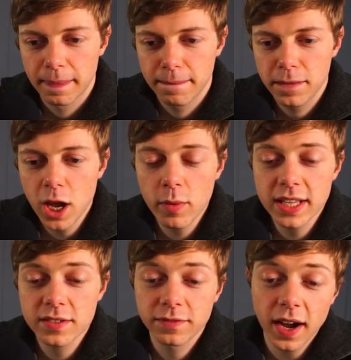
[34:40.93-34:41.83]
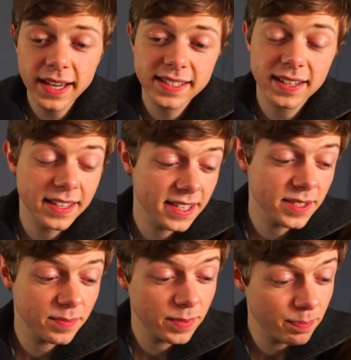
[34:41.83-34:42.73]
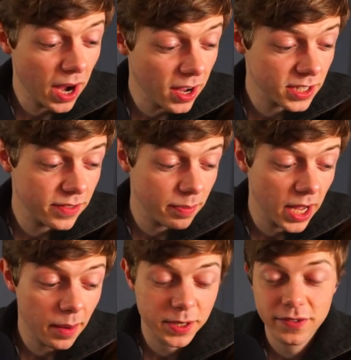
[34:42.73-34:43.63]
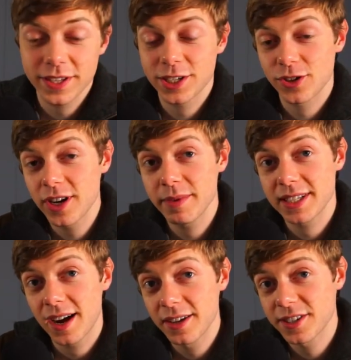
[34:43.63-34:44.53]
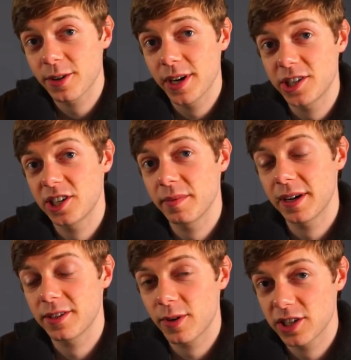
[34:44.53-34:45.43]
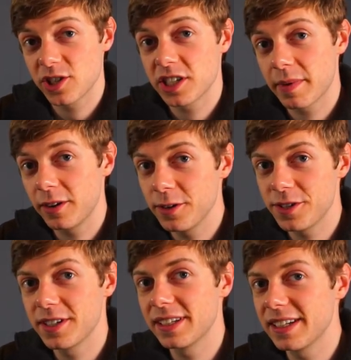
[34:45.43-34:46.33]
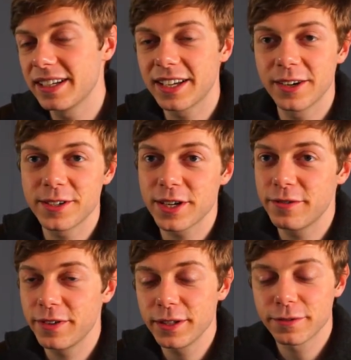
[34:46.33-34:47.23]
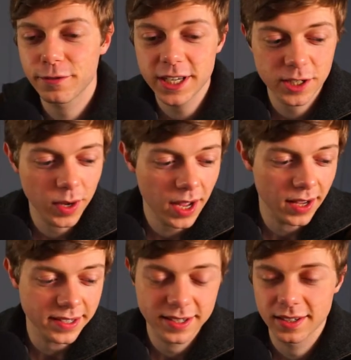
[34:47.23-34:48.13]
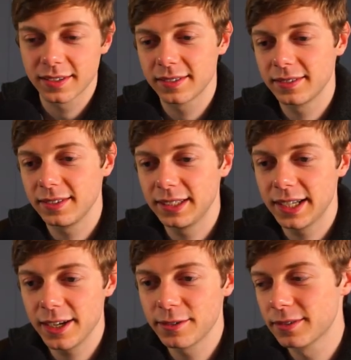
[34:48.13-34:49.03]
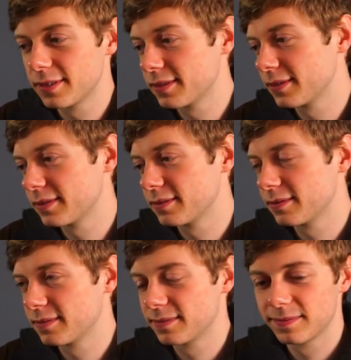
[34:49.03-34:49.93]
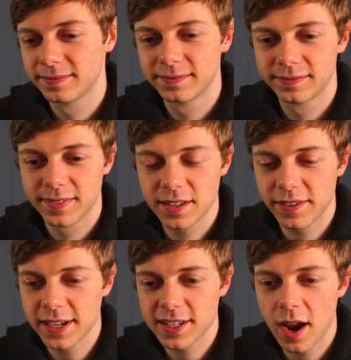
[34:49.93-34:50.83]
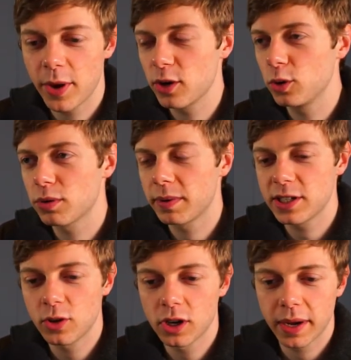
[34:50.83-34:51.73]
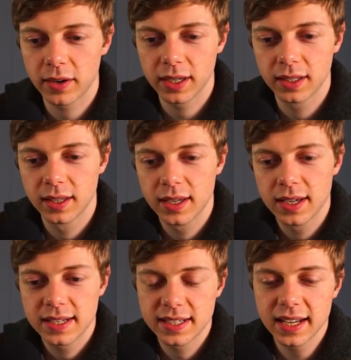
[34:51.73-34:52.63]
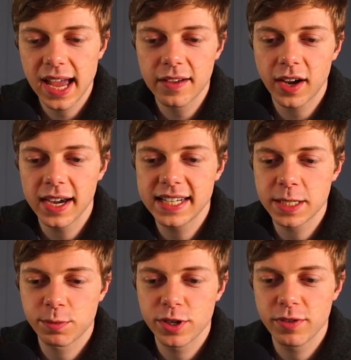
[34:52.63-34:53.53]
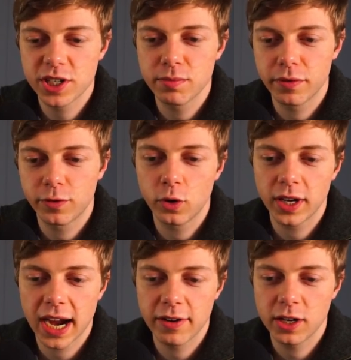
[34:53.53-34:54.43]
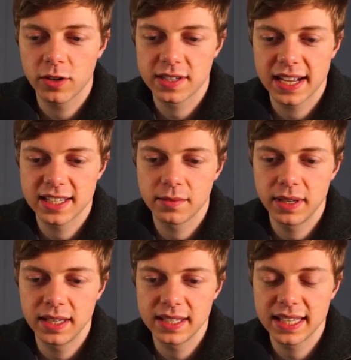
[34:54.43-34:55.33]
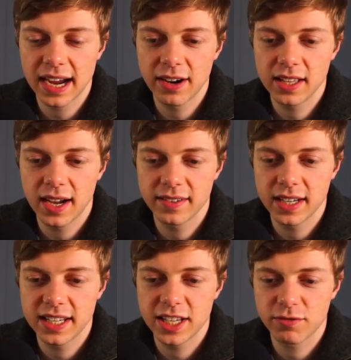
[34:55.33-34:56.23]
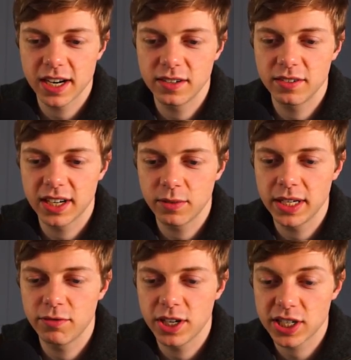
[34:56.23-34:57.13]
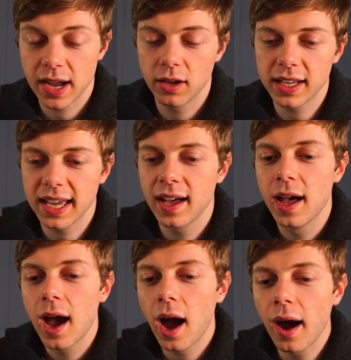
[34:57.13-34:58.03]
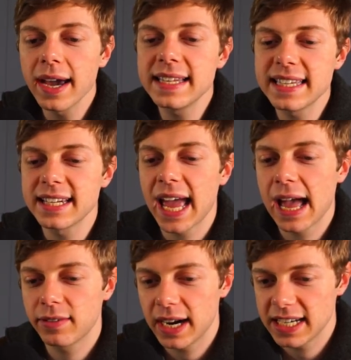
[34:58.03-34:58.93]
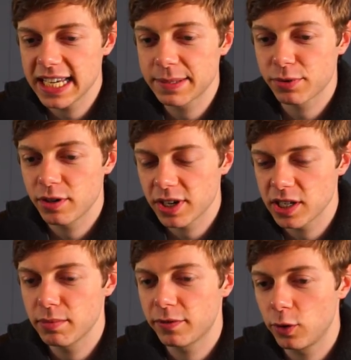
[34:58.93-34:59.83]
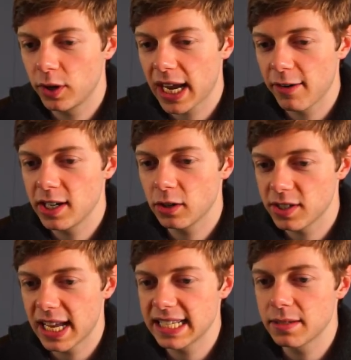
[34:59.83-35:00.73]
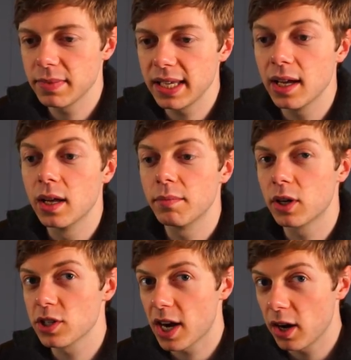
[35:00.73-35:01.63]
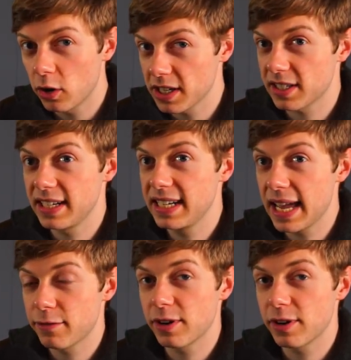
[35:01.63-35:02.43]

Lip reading: No, it's fine to. This is part of the purpose of this stream is to answer questions about Lucien and Inigo. So feel free to ask. You know, it's the first time we can all probably talk about it. Did I have ideas pre-written before Gary contacted me? Did Gary have ideas ready when he reached out? Okay, I didn't have ideas pre-written before Gary contacted me because I honestly never